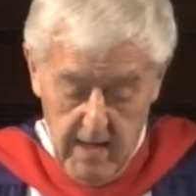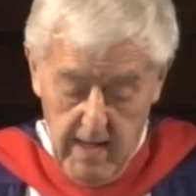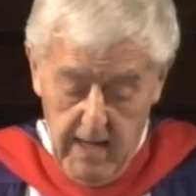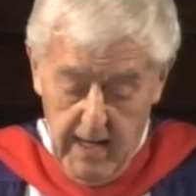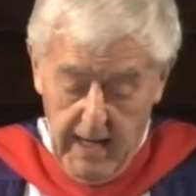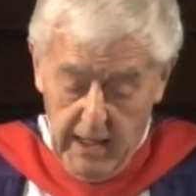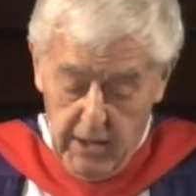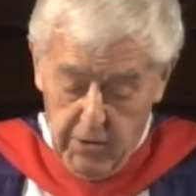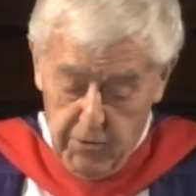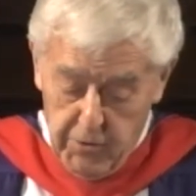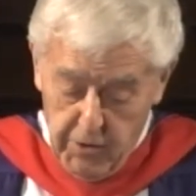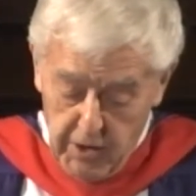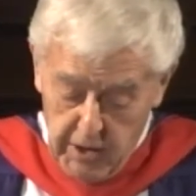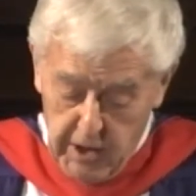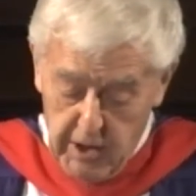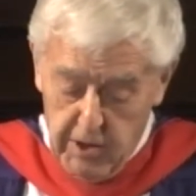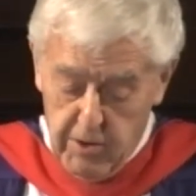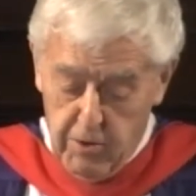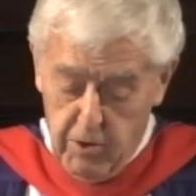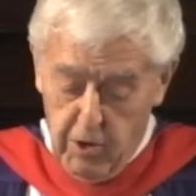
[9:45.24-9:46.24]
And
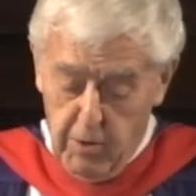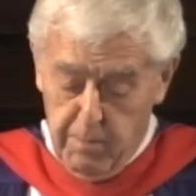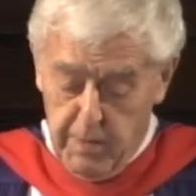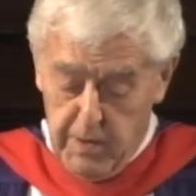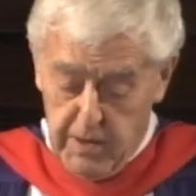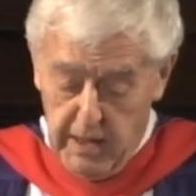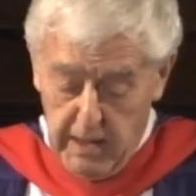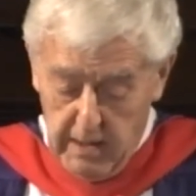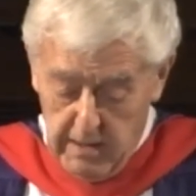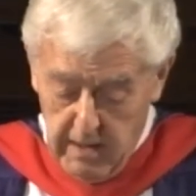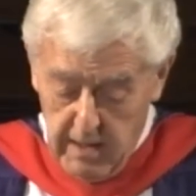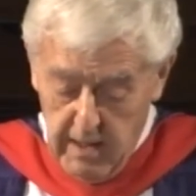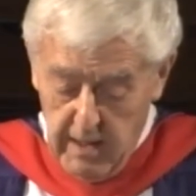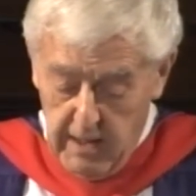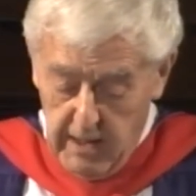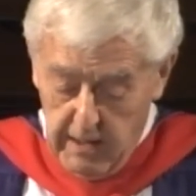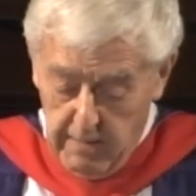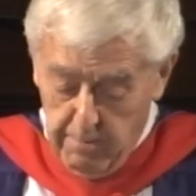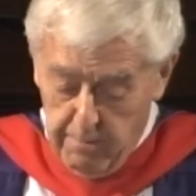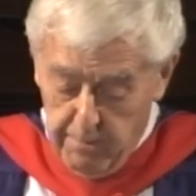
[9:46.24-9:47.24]
32%
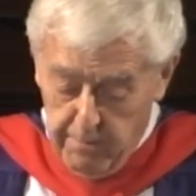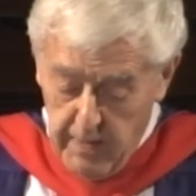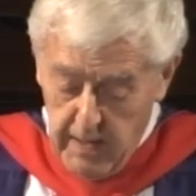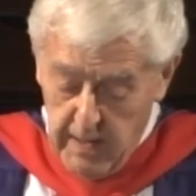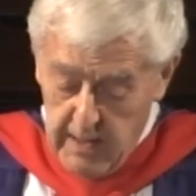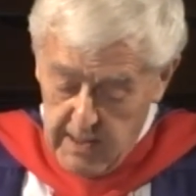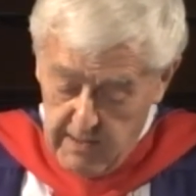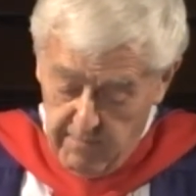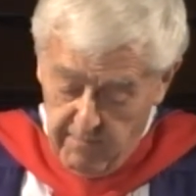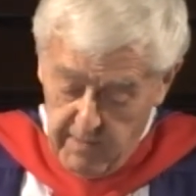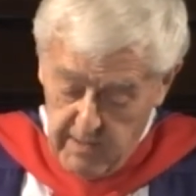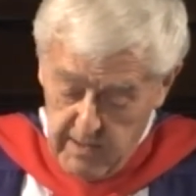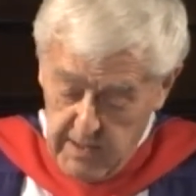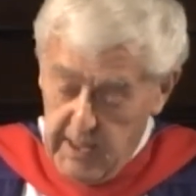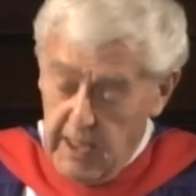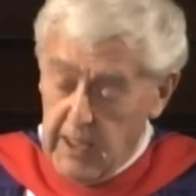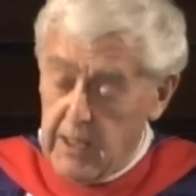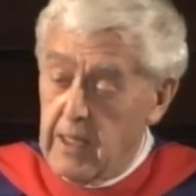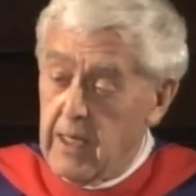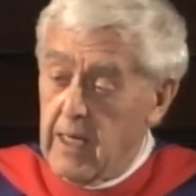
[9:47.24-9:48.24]

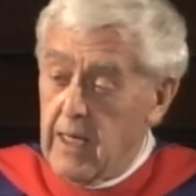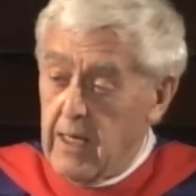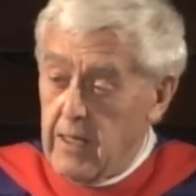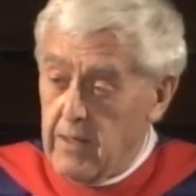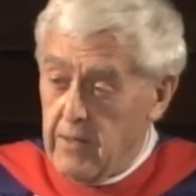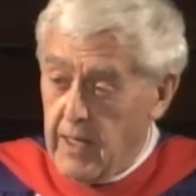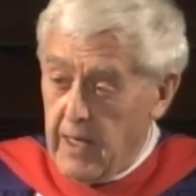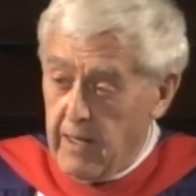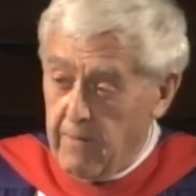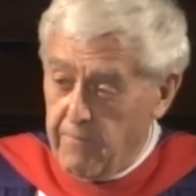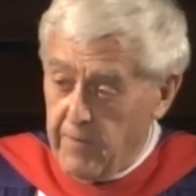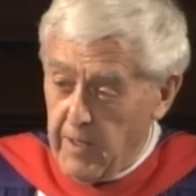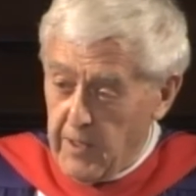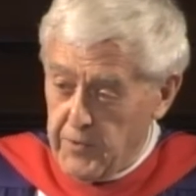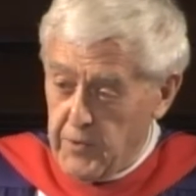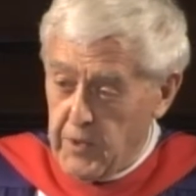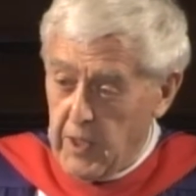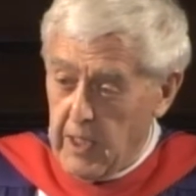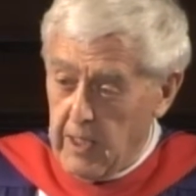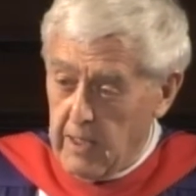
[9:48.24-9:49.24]
said they
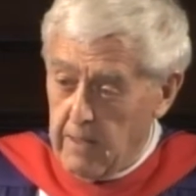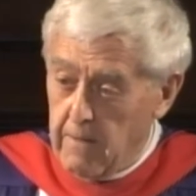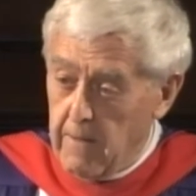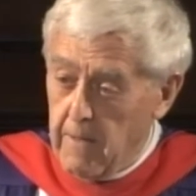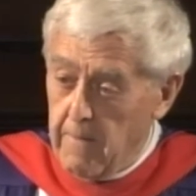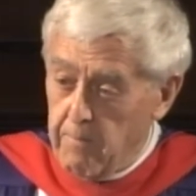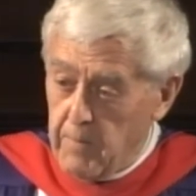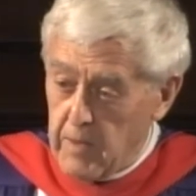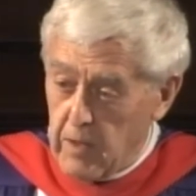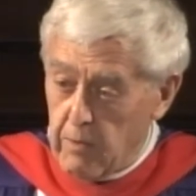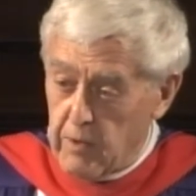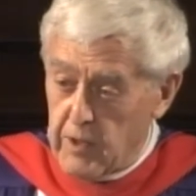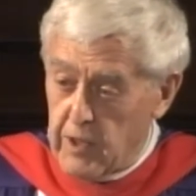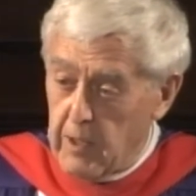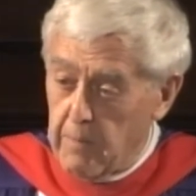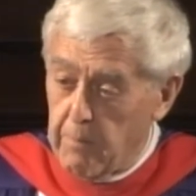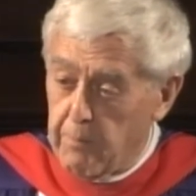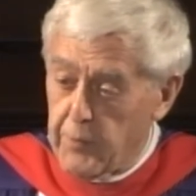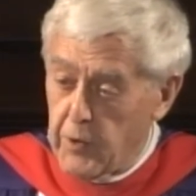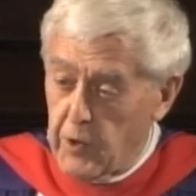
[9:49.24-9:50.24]
felt there was an
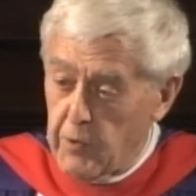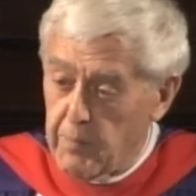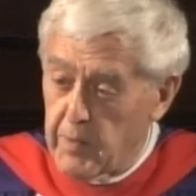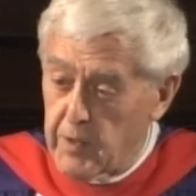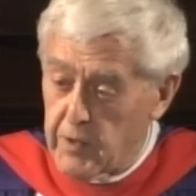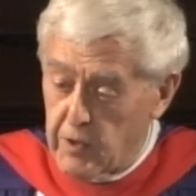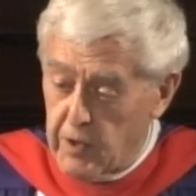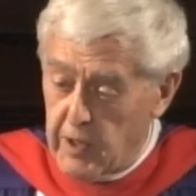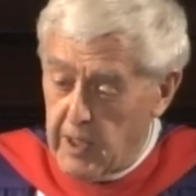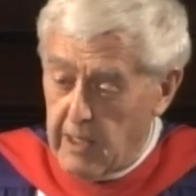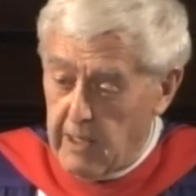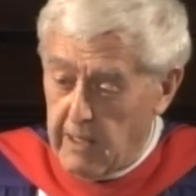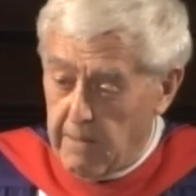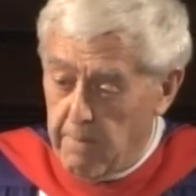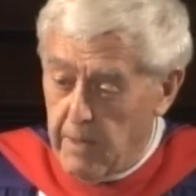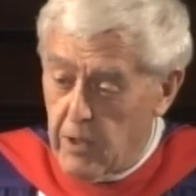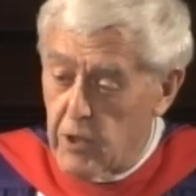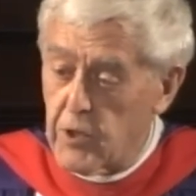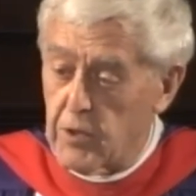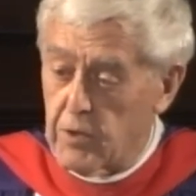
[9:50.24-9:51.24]
improvement to their
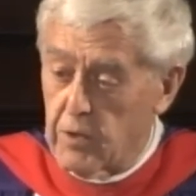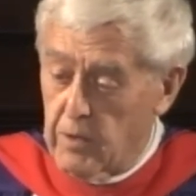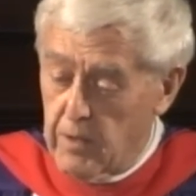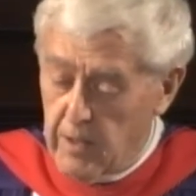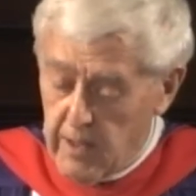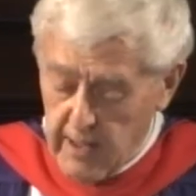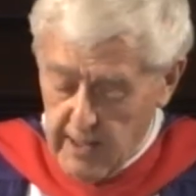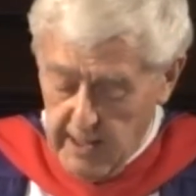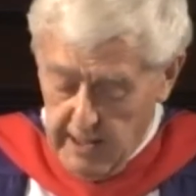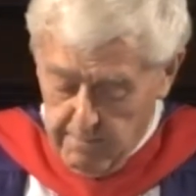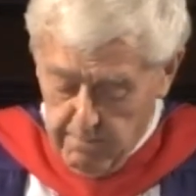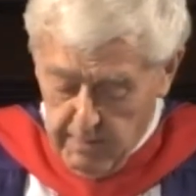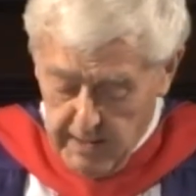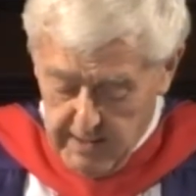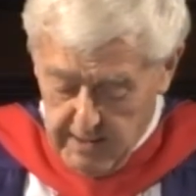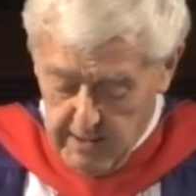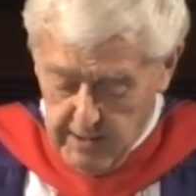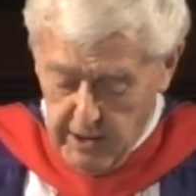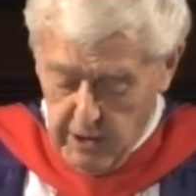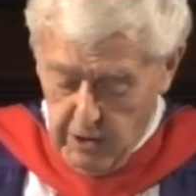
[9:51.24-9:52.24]
emotional and
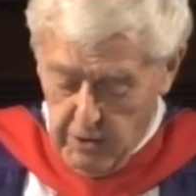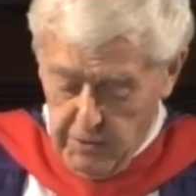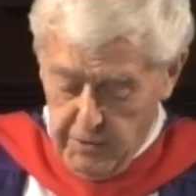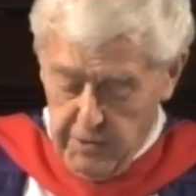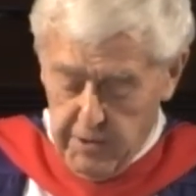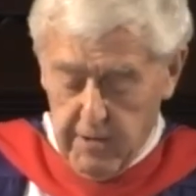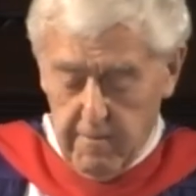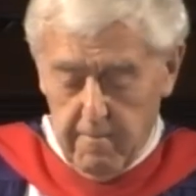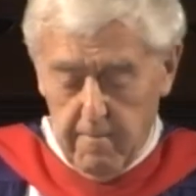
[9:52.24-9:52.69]
mental health.